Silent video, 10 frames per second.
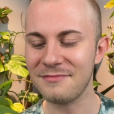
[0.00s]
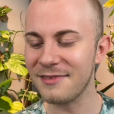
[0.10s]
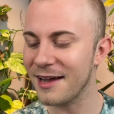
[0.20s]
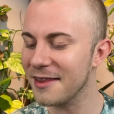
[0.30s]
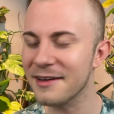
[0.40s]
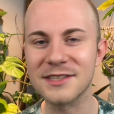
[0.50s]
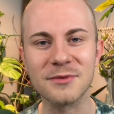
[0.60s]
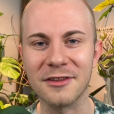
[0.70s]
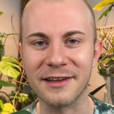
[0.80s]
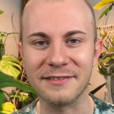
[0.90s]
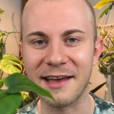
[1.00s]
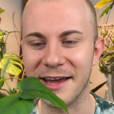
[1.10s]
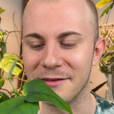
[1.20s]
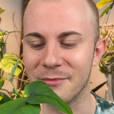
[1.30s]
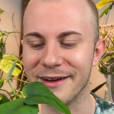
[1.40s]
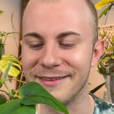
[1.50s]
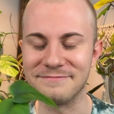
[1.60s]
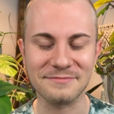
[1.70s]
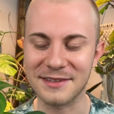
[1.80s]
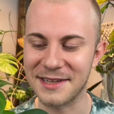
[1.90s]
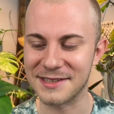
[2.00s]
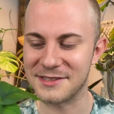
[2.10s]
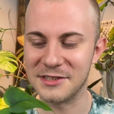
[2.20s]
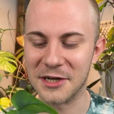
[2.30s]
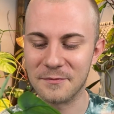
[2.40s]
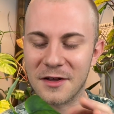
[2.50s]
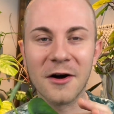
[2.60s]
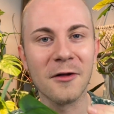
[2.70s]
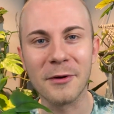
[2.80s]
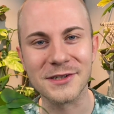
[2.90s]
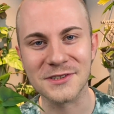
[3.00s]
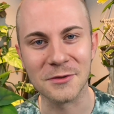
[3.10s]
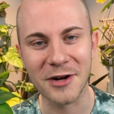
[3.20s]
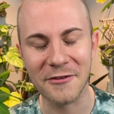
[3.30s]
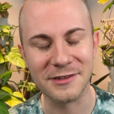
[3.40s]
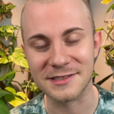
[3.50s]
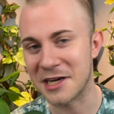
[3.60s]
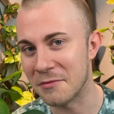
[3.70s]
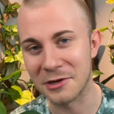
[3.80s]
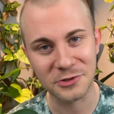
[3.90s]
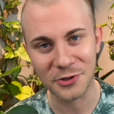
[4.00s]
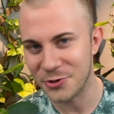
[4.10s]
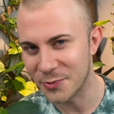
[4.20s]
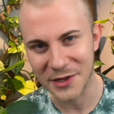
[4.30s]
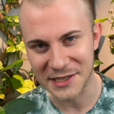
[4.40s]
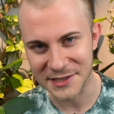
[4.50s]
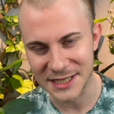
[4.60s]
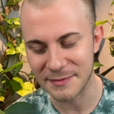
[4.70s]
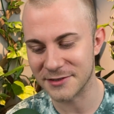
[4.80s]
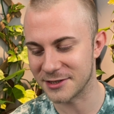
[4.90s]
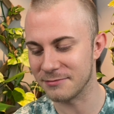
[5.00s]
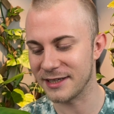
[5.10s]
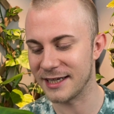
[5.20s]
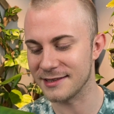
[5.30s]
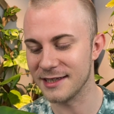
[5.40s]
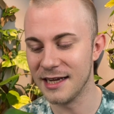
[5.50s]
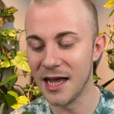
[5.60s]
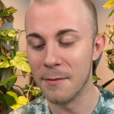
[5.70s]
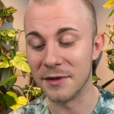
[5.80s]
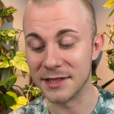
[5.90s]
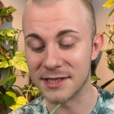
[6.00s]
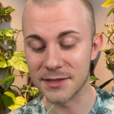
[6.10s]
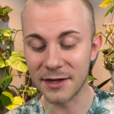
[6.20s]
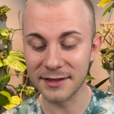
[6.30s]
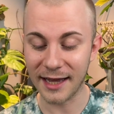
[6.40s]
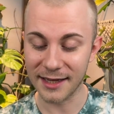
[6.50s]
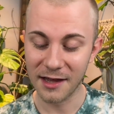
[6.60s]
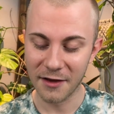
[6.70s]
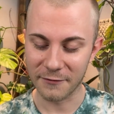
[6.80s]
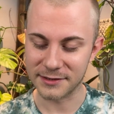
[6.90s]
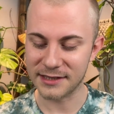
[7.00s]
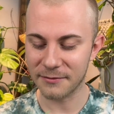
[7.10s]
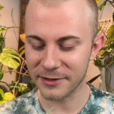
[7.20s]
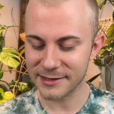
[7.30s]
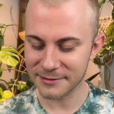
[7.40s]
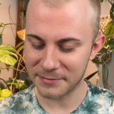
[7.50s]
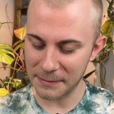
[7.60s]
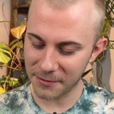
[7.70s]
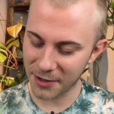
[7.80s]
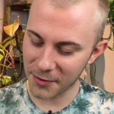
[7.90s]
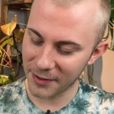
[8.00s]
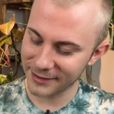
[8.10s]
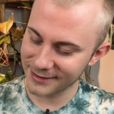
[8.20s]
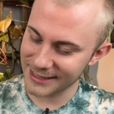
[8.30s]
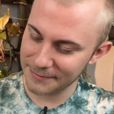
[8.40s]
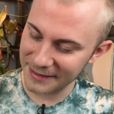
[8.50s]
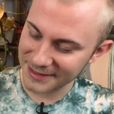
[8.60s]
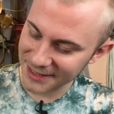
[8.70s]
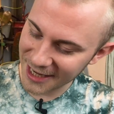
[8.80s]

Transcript: I think it's worth like ten, but that's, you know, all personal preference. How much are you willing to spend on a plant? But this is one that for some reason people are willing to spend a lot